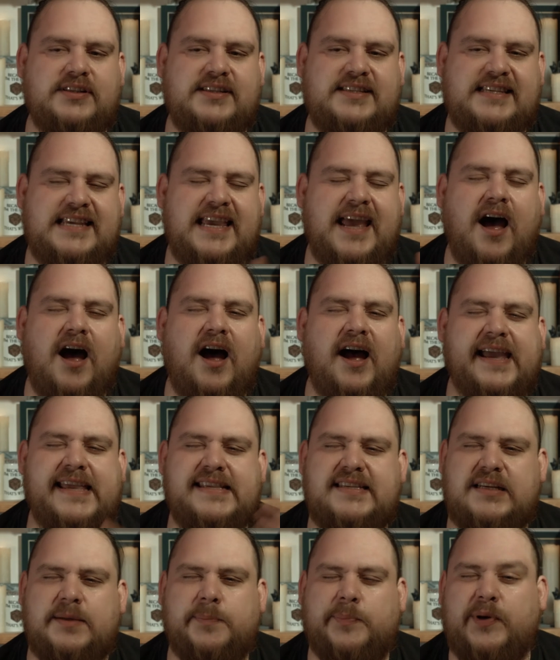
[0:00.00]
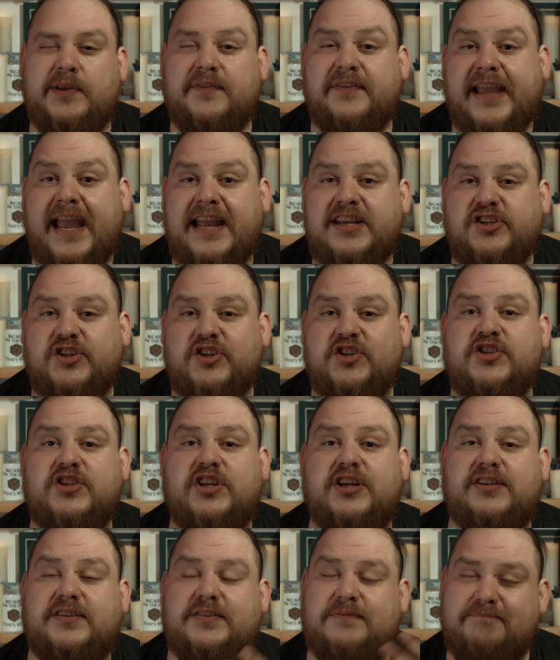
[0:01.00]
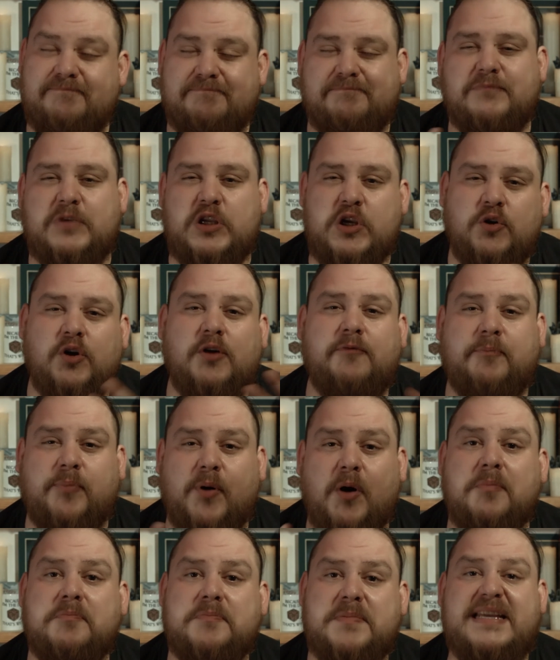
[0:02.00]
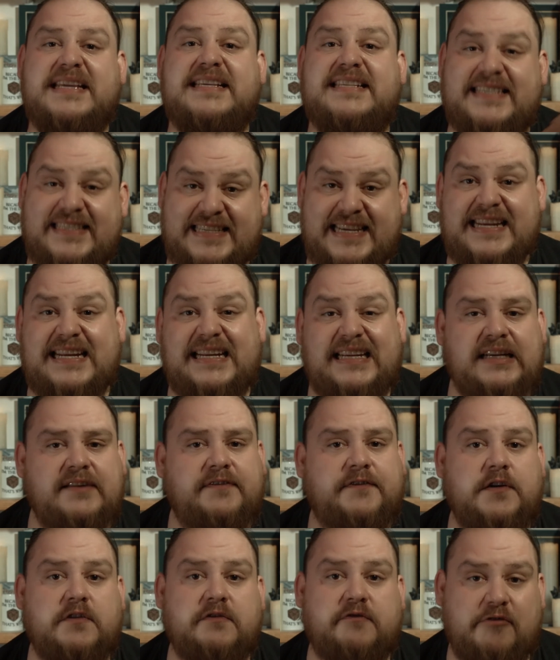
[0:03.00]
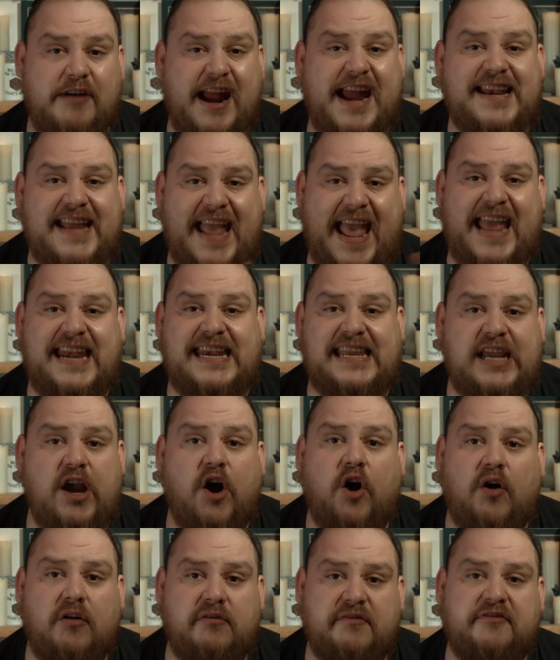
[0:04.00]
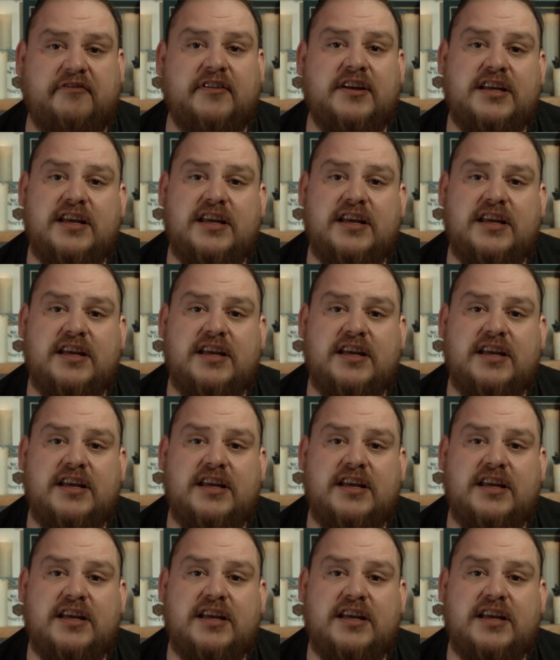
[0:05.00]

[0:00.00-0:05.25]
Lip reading: CR is an abbreviation that you'll have probably seen if you've read any of